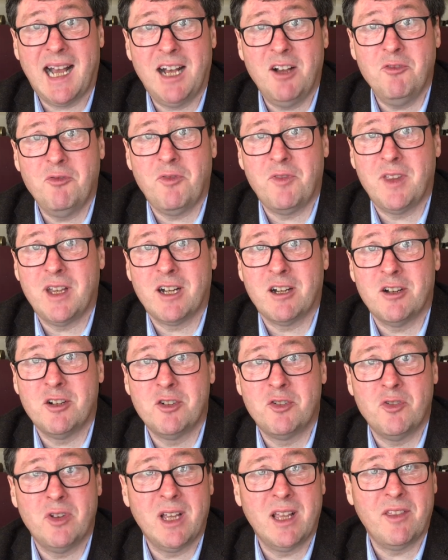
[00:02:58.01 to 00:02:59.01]
out there
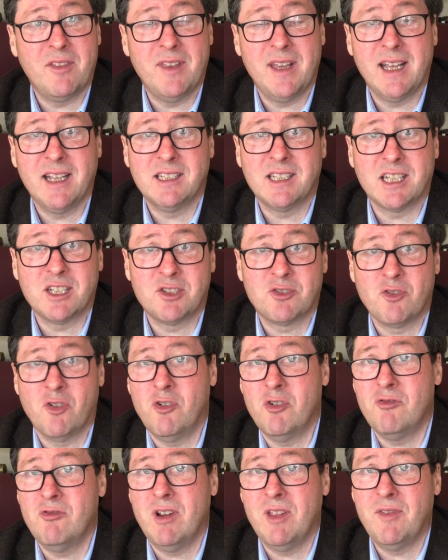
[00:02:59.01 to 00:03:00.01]
doing things,
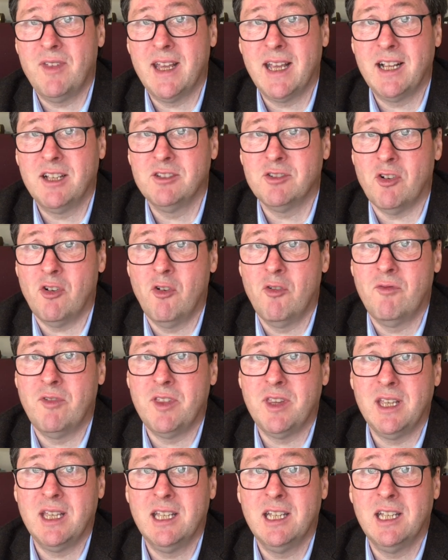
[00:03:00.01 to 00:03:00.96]
extraordinary things over the